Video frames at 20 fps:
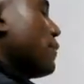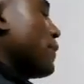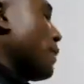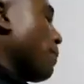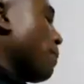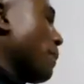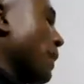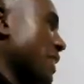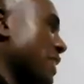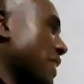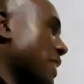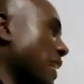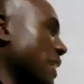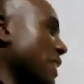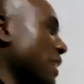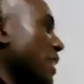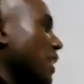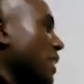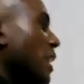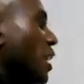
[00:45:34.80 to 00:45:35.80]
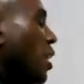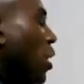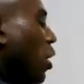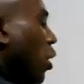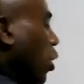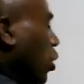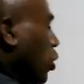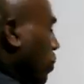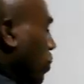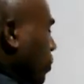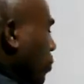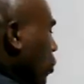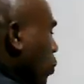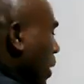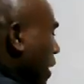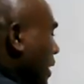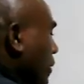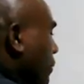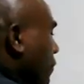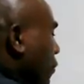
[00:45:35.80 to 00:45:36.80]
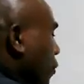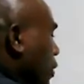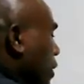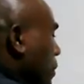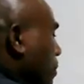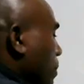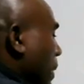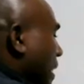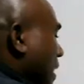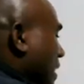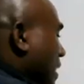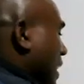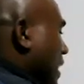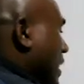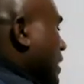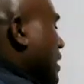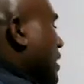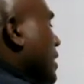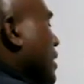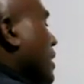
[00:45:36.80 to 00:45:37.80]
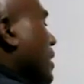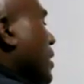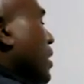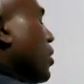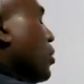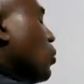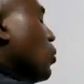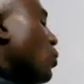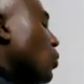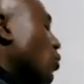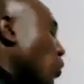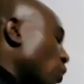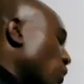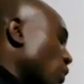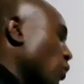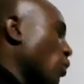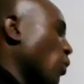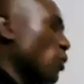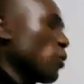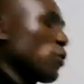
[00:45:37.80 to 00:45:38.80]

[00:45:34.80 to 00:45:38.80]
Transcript: 50% or purely 40%, you don't